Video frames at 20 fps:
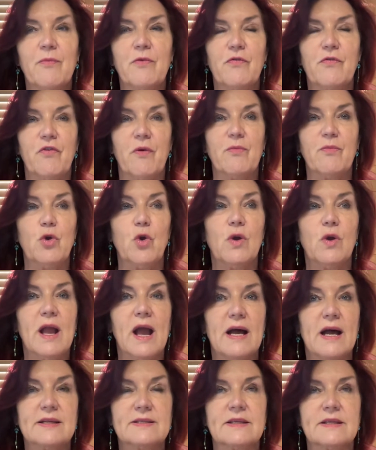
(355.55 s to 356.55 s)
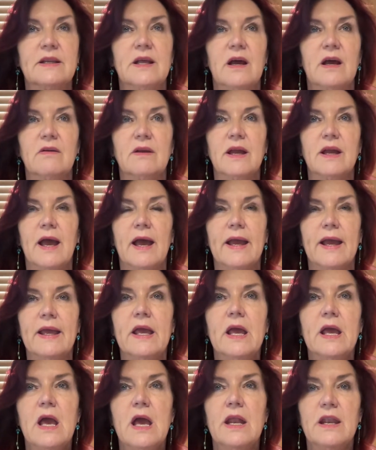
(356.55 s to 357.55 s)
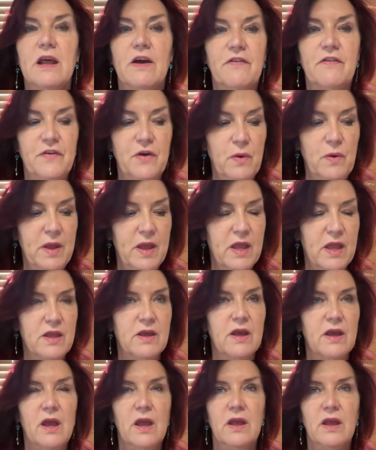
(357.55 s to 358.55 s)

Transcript: from your cousin. Okay, now I feel here.